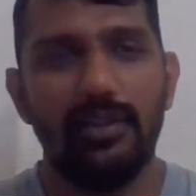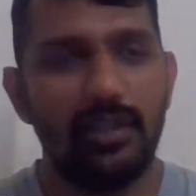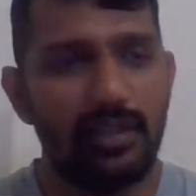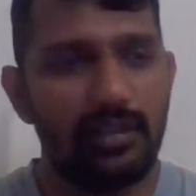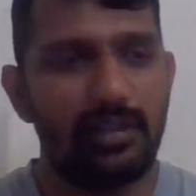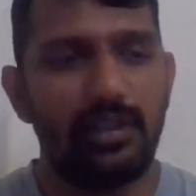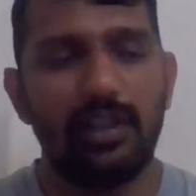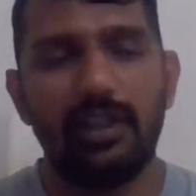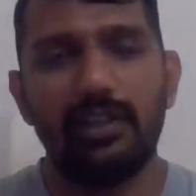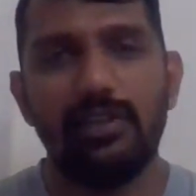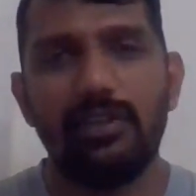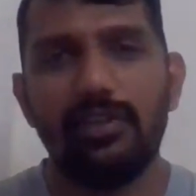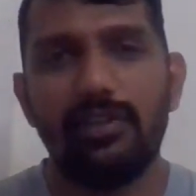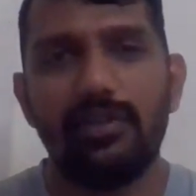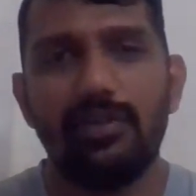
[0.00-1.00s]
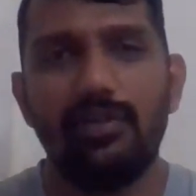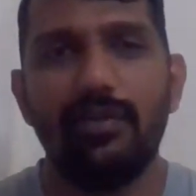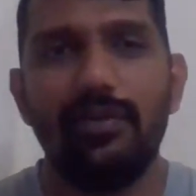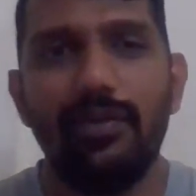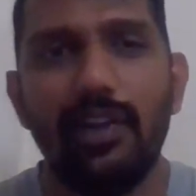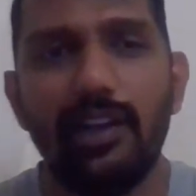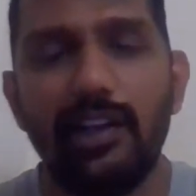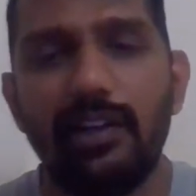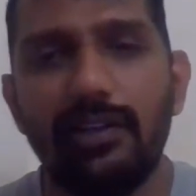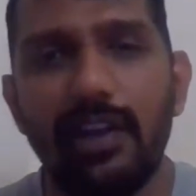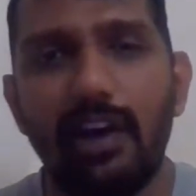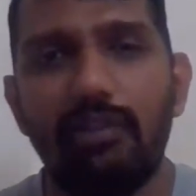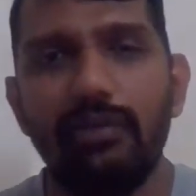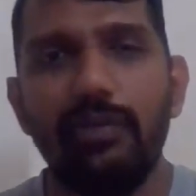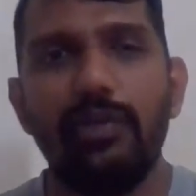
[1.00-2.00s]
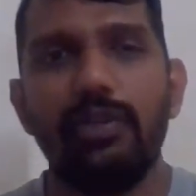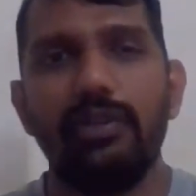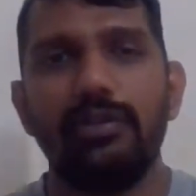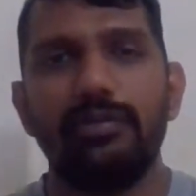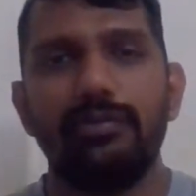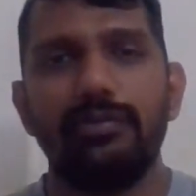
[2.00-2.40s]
this thing will give the output.